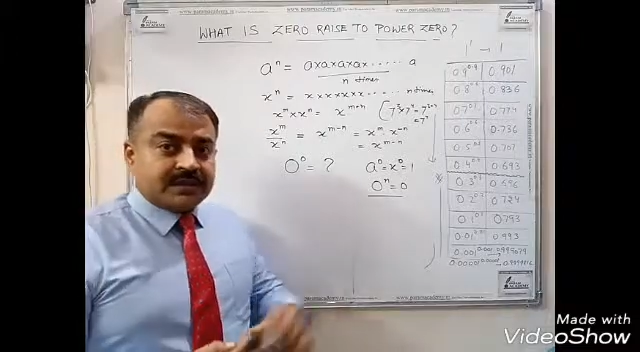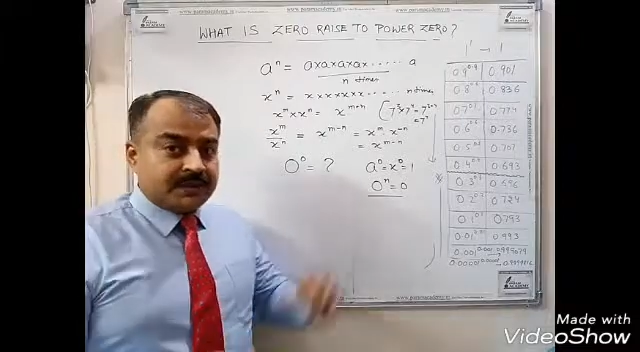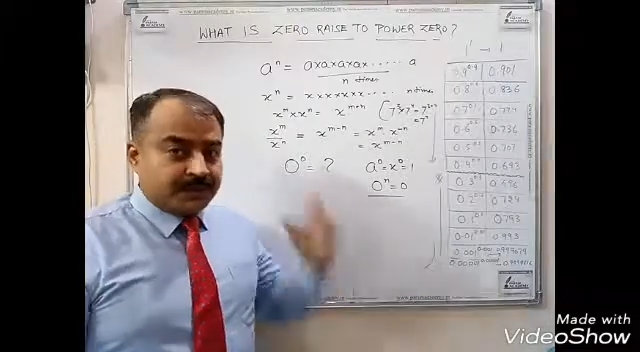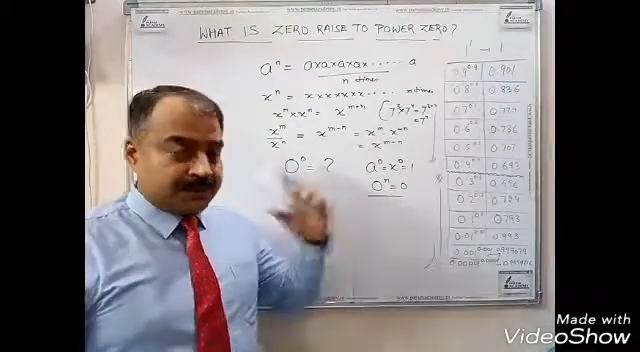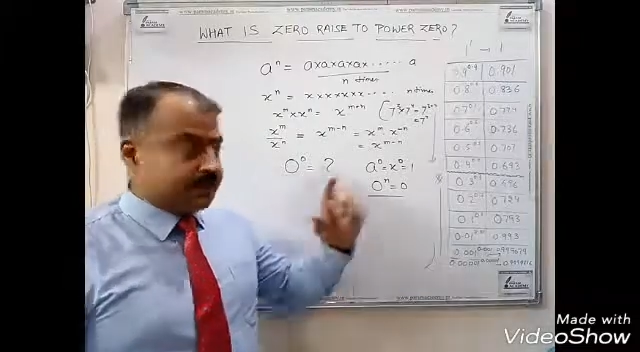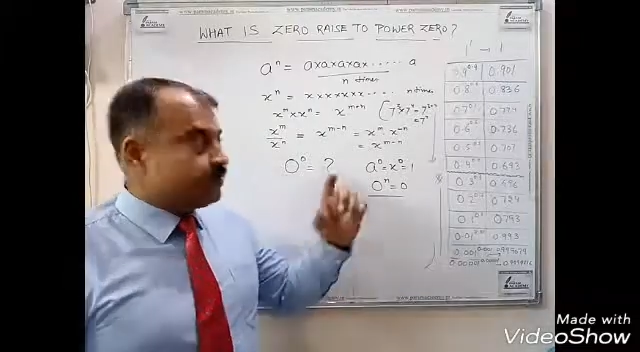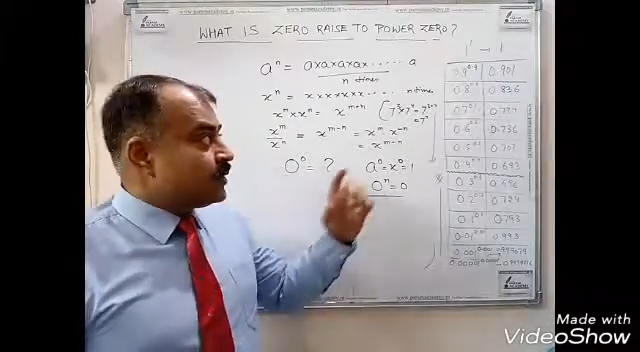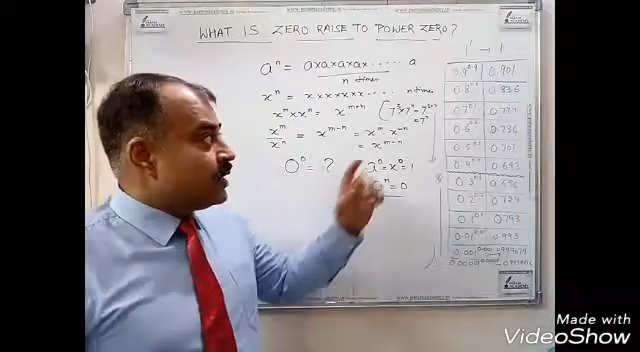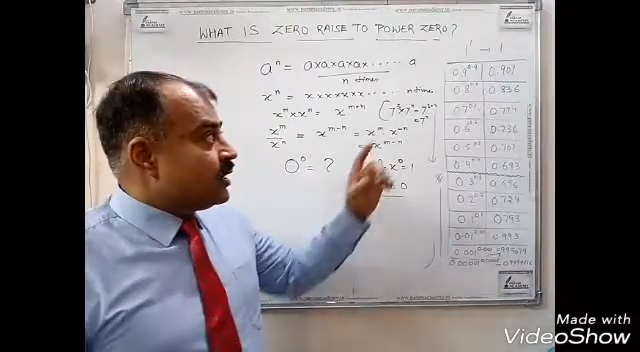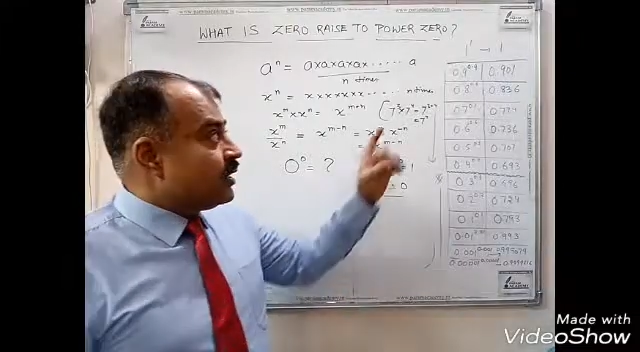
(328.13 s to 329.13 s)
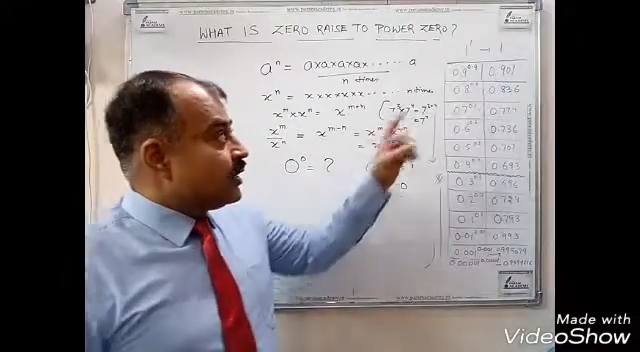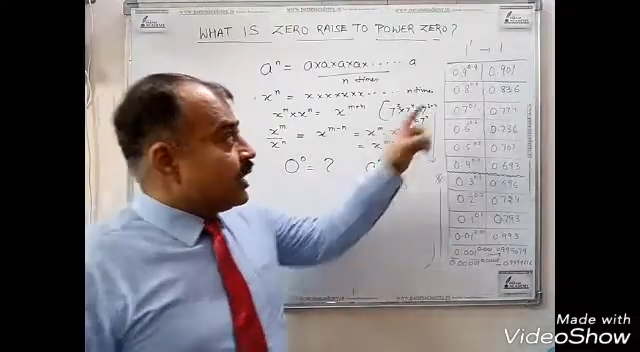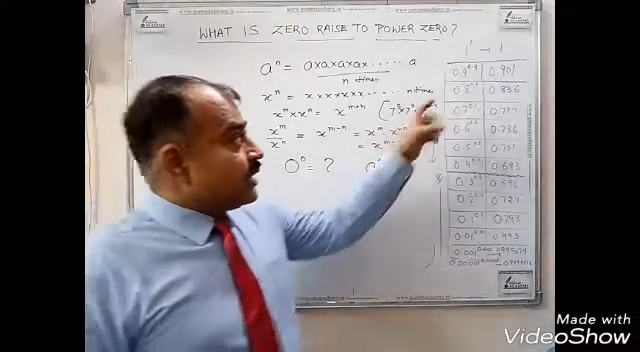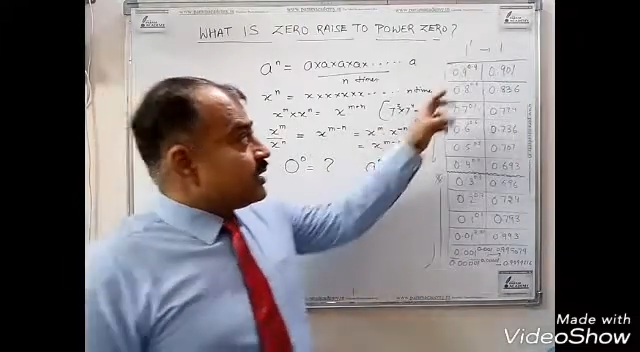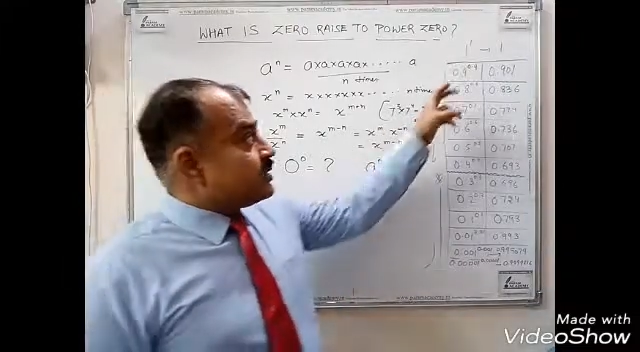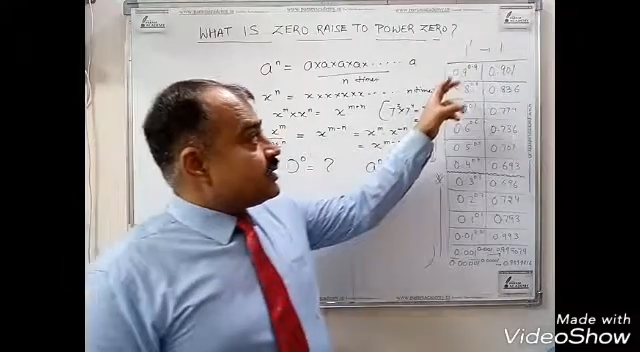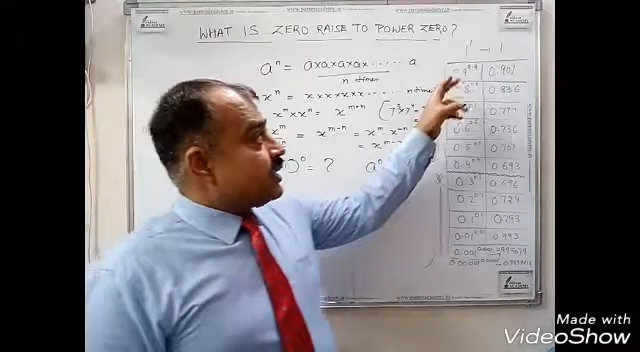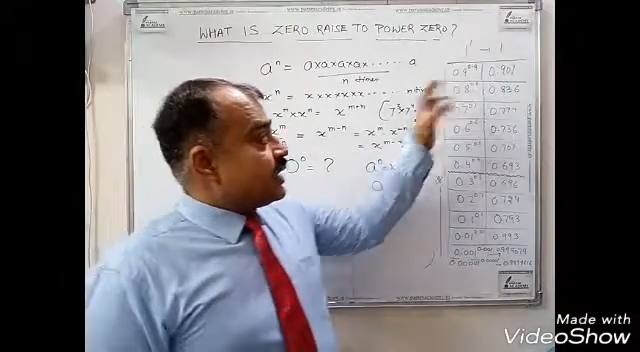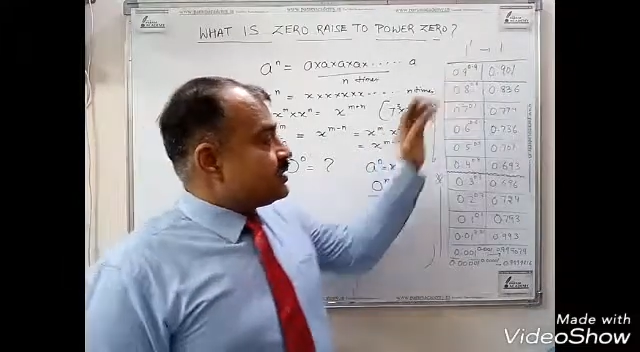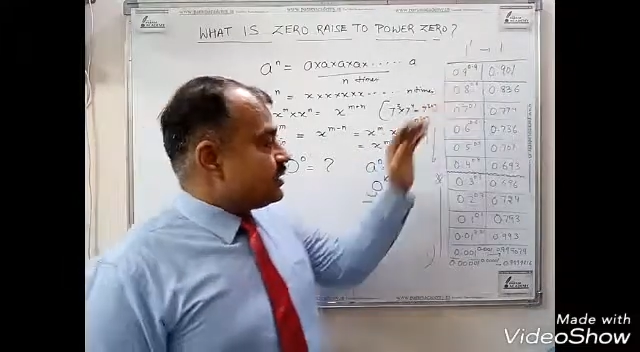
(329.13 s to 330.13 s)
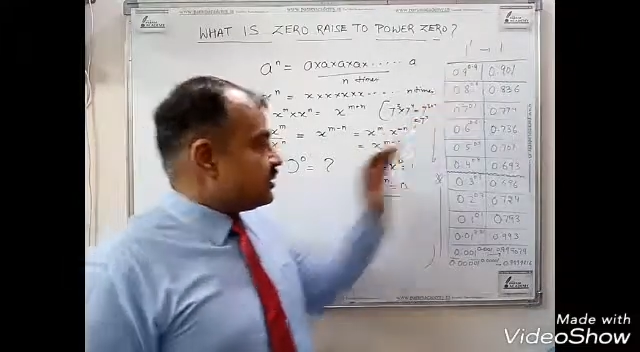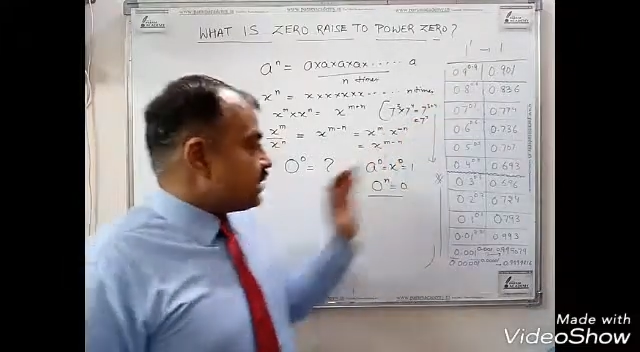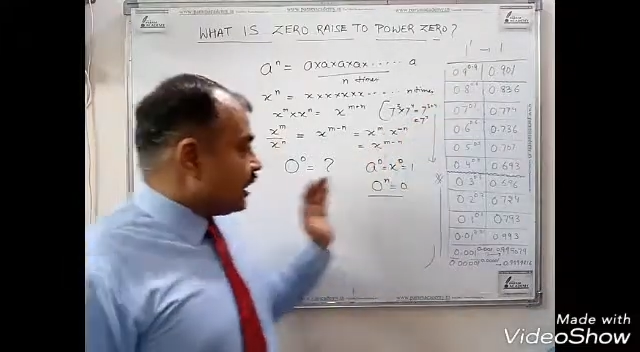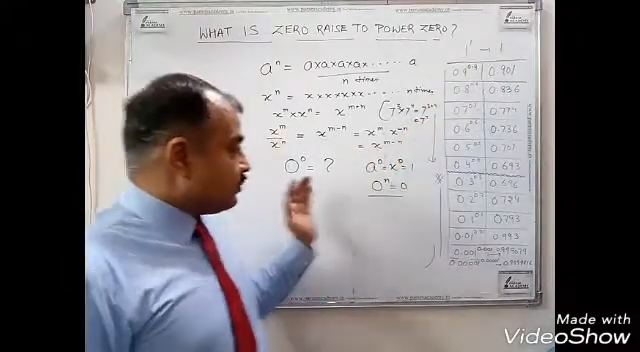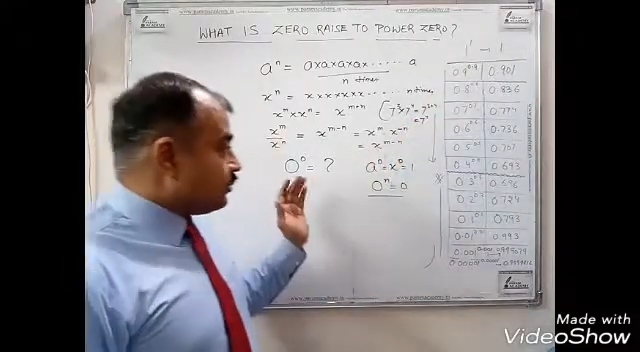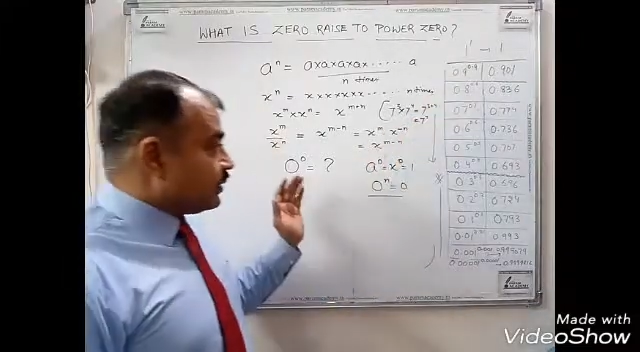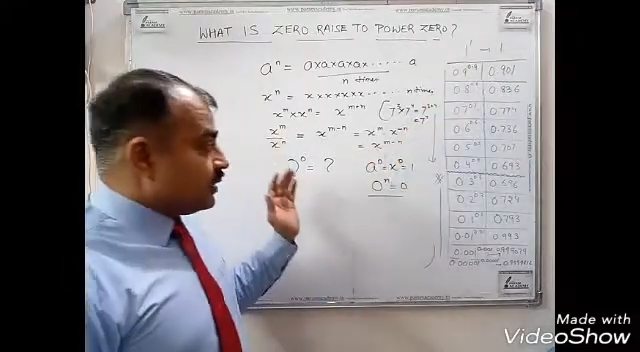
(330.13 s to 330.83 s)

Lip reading: Suppose it is, let's start